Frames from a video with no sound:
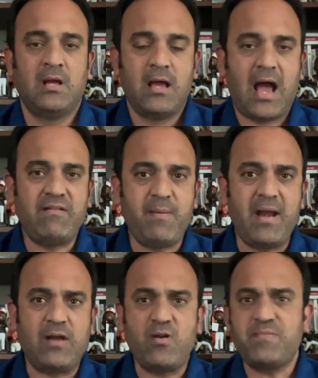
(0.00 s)
Hi
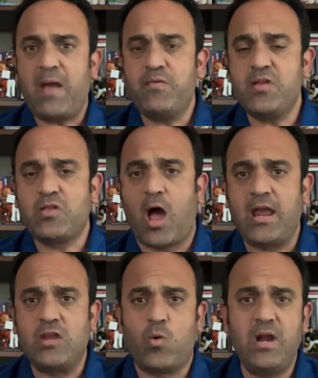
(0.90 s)
everybody, Chris back with you
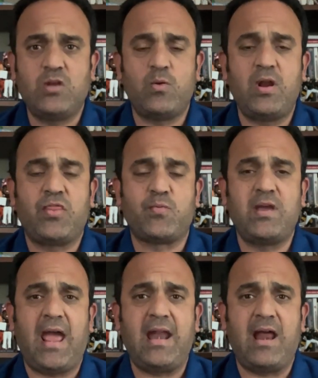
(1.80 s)
talking
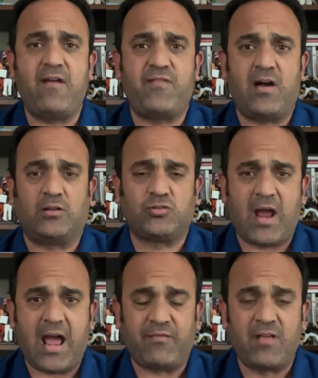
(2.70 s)
2023 NFL
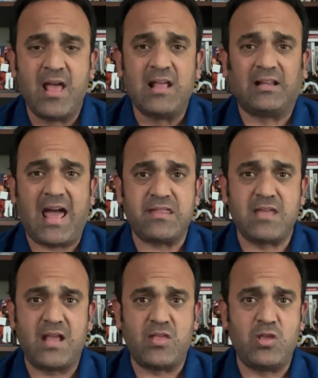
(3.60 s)
Draft. Last
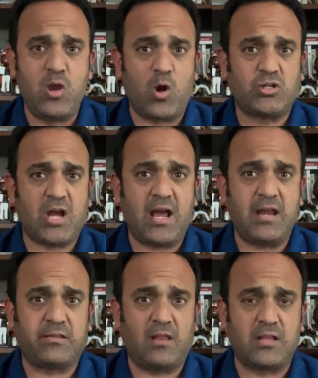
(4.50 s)
night, the New York
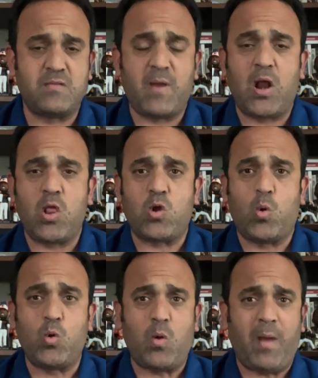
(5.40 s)
Giants selected Maryland
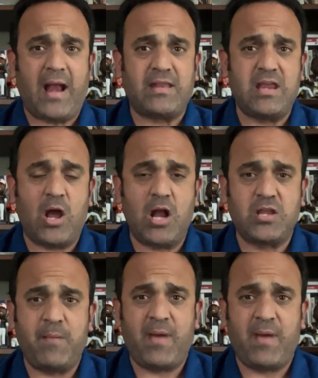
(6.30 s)
cornerback Deonte